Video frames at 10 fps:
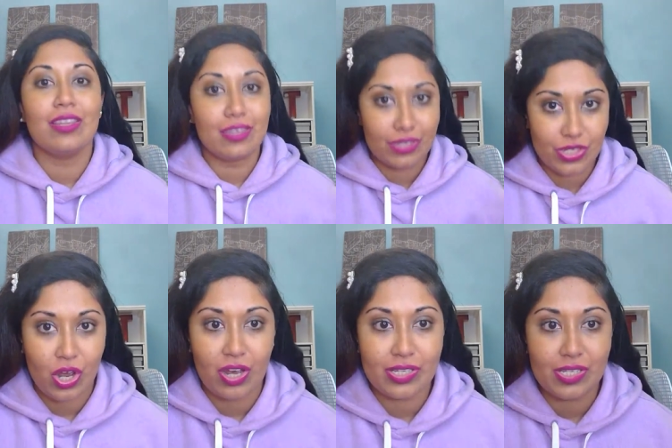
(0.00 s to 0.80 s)
the
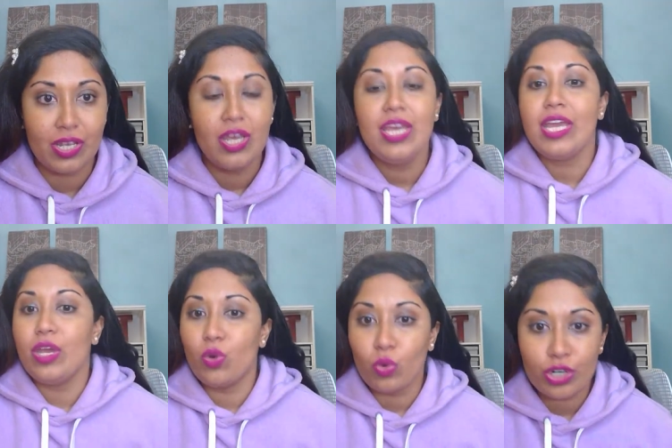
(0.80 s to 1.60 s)
sauce.
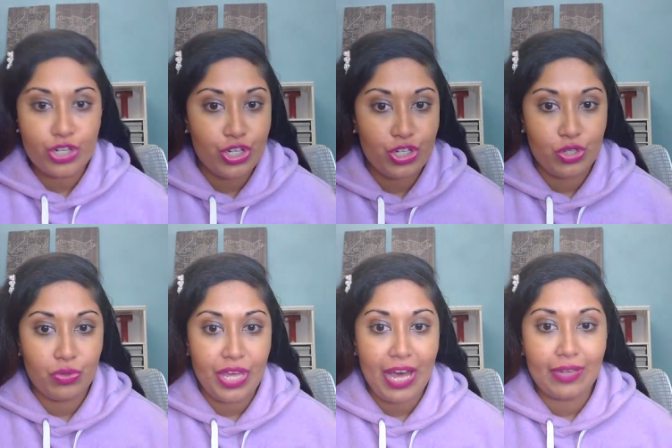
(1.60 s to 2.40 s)
In order to do
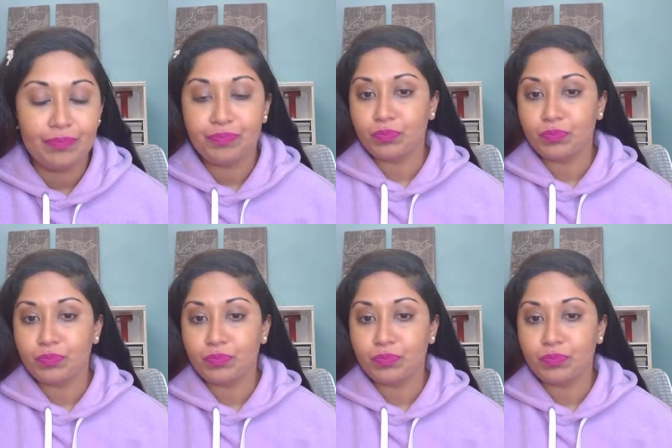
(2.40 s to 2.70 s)
that,